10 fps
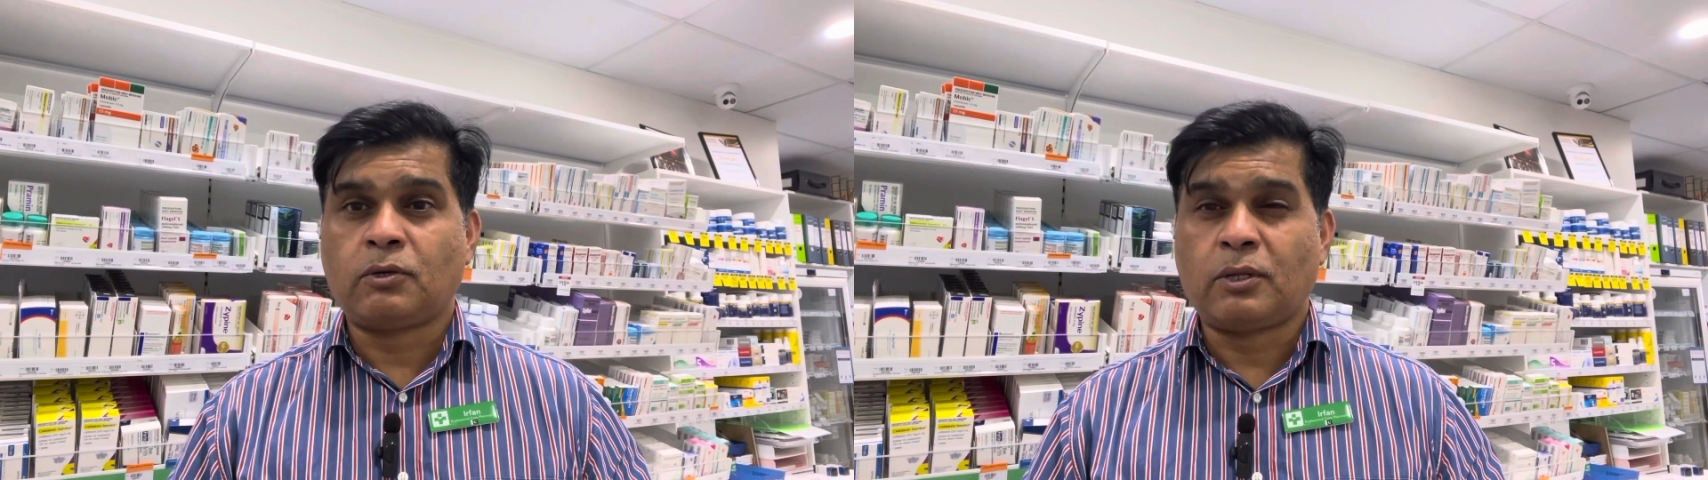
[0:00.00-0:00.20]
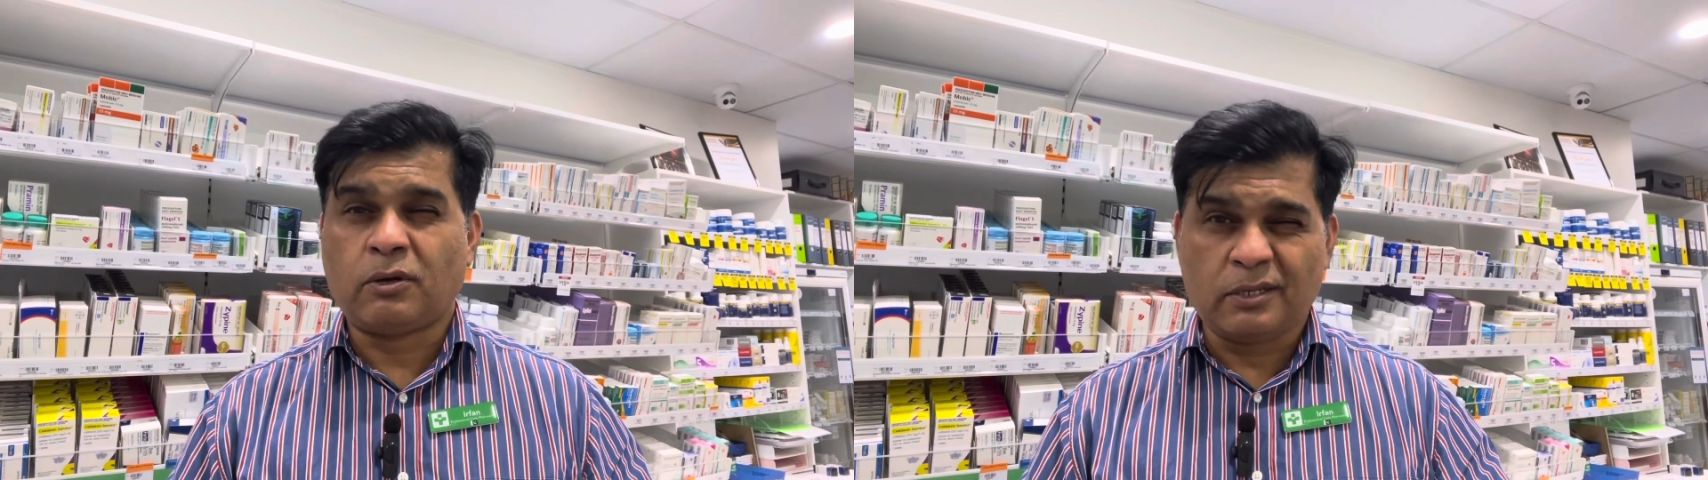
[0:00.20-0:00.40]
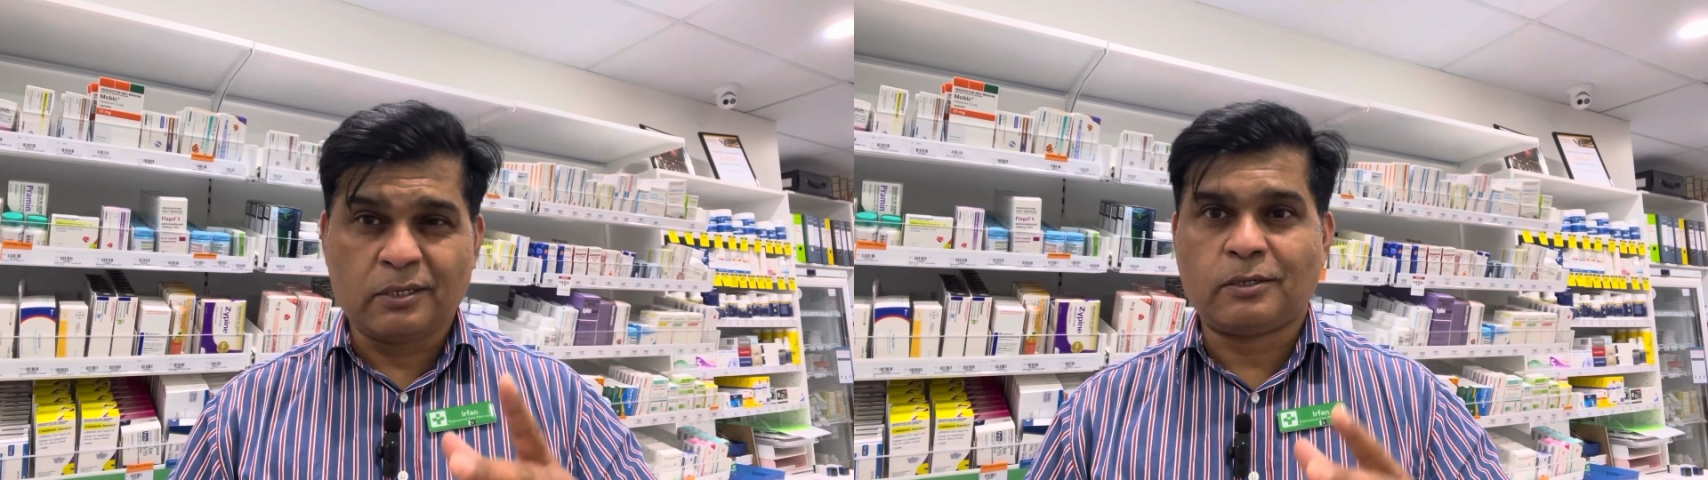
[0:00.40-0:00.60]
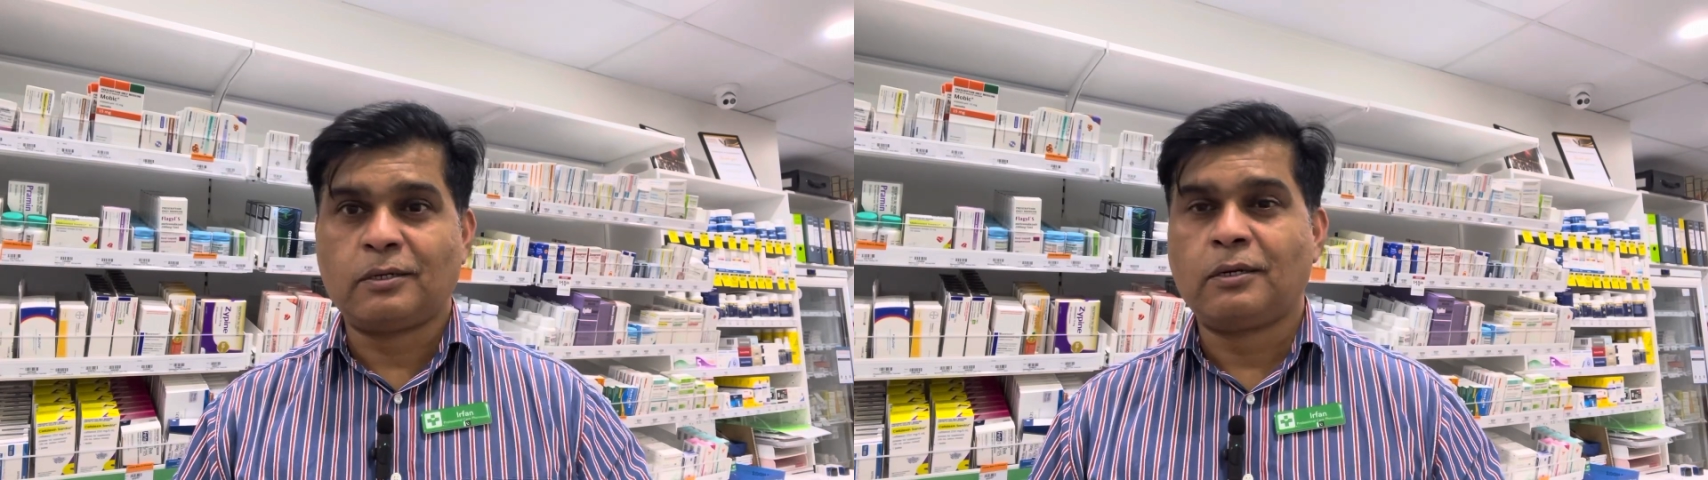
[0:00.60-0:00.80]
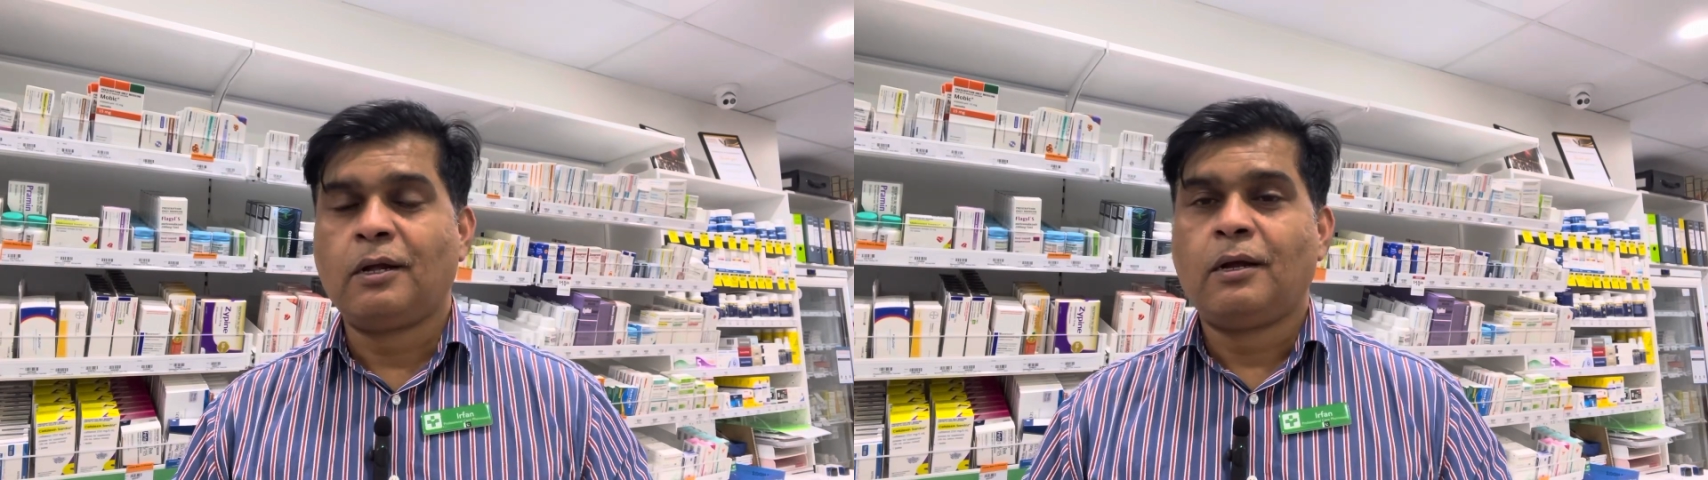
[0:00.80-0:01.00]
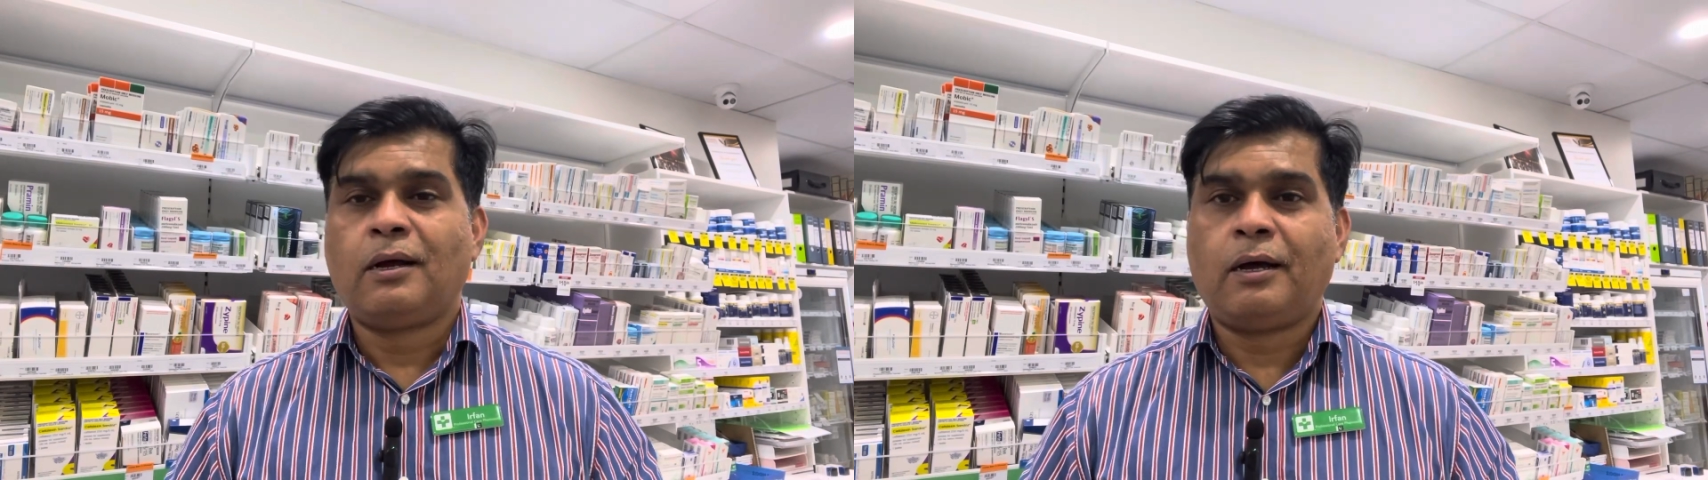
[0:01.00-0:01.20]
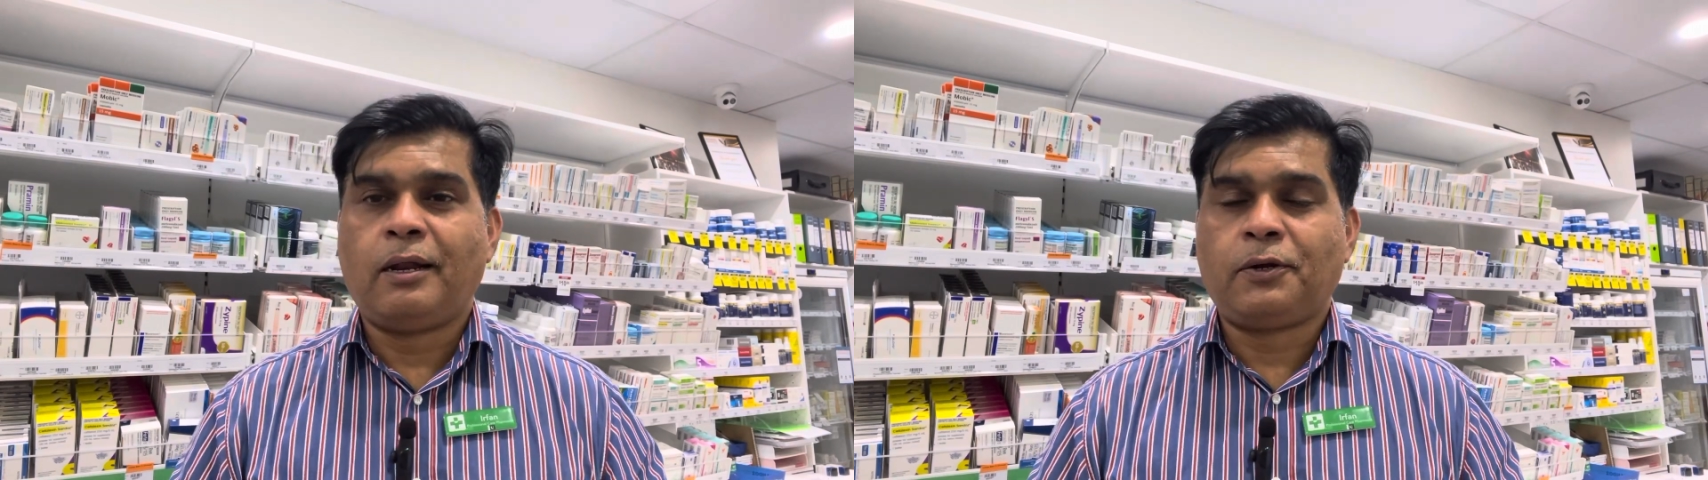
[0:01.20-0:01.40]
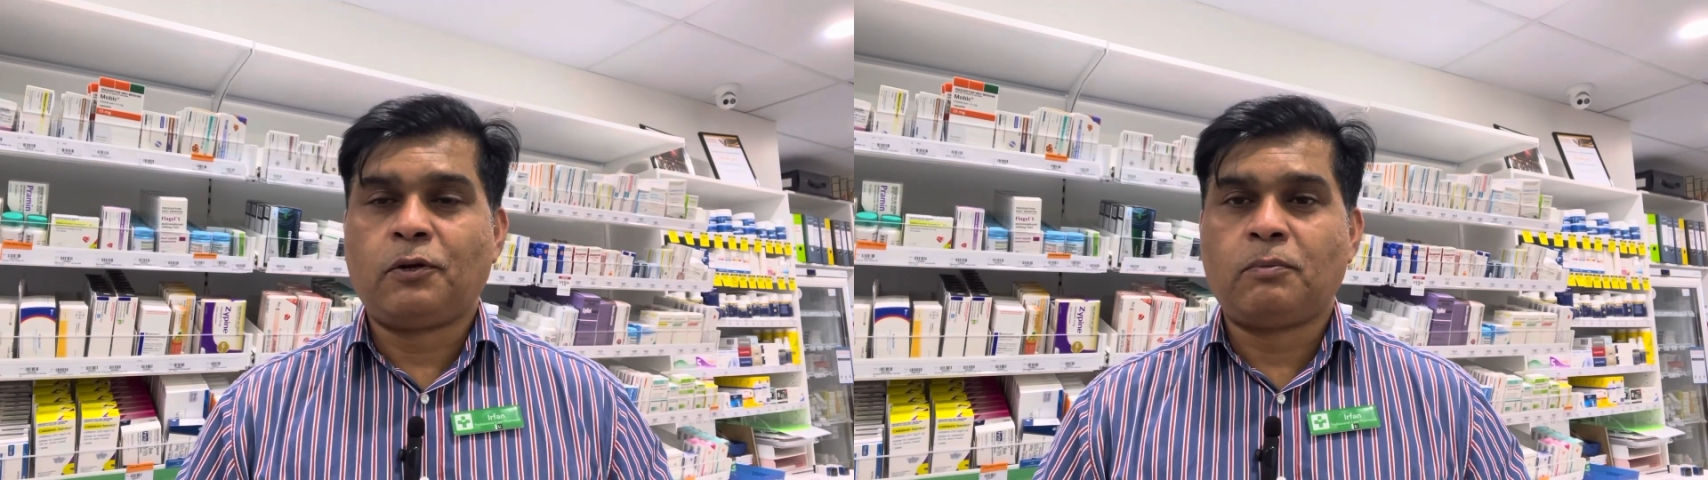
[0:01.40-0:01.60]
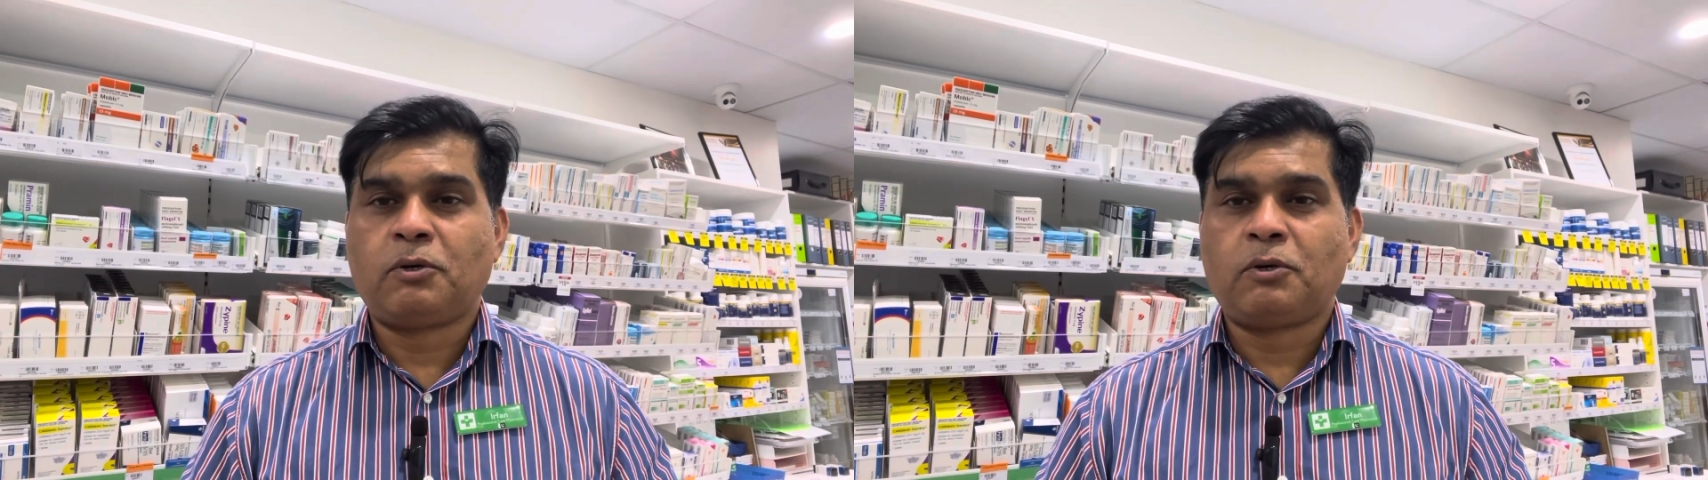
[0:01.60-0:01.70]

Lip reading: So I'll just let you know,